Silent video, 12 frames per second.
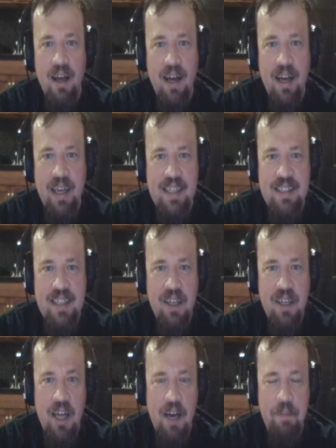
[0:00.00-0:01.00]
I guess
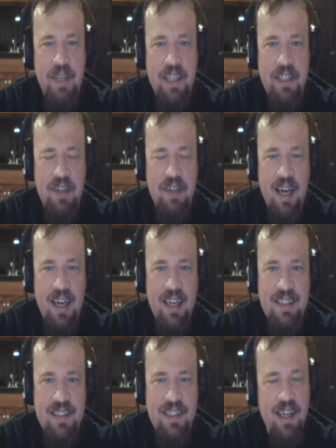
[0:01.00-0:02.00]
I'll update you
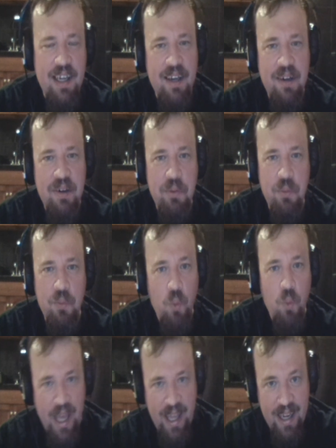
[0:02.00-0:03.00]
guys
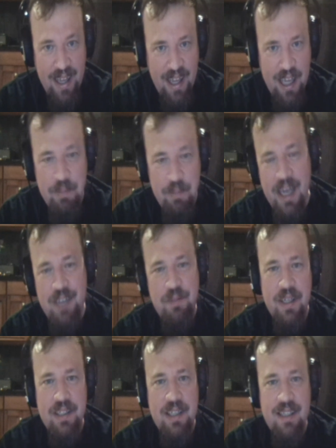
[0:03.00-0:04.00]
when I pass
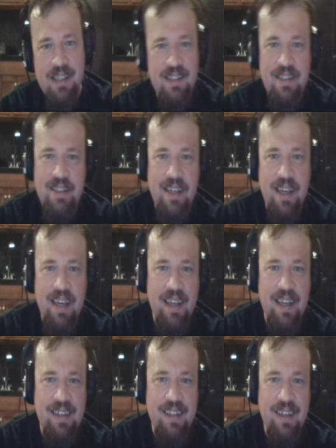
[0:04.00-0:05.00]
my test,
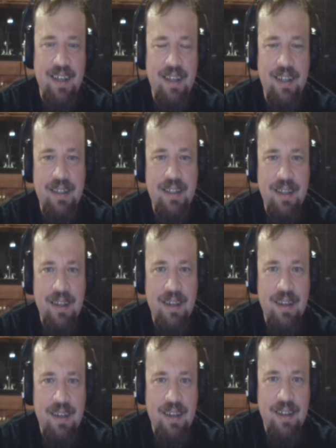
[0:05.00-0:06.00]
and
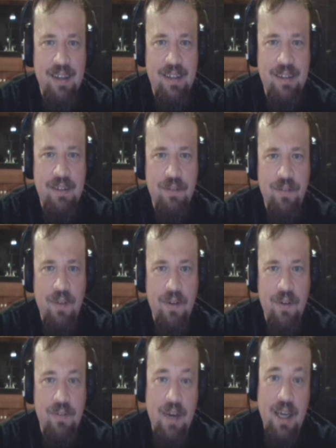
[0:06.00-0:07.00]

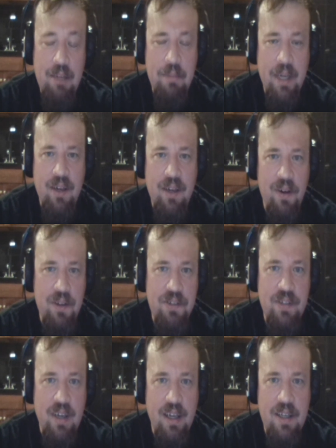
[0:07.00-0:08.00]
find out my call
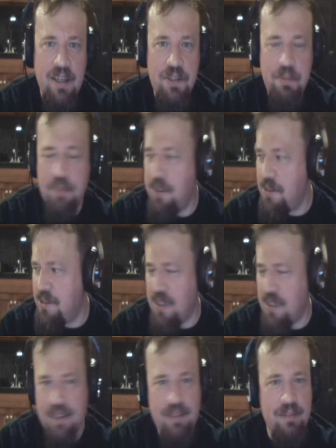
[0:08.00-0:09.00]
sign, I suppose.
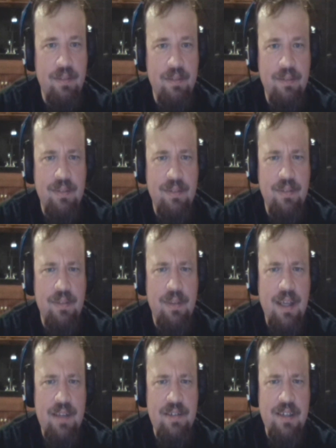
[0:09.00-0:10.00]

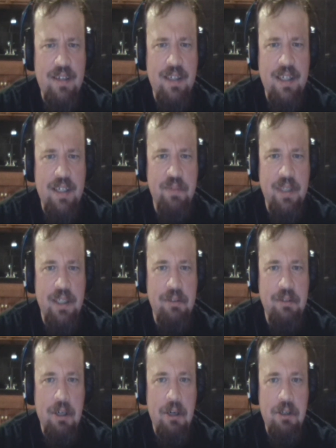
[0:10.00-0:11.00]
I guess they're going to give me a
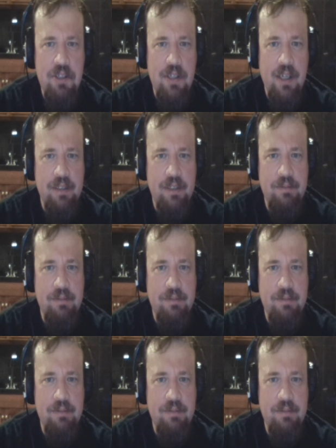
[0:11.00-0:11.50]
new call sign.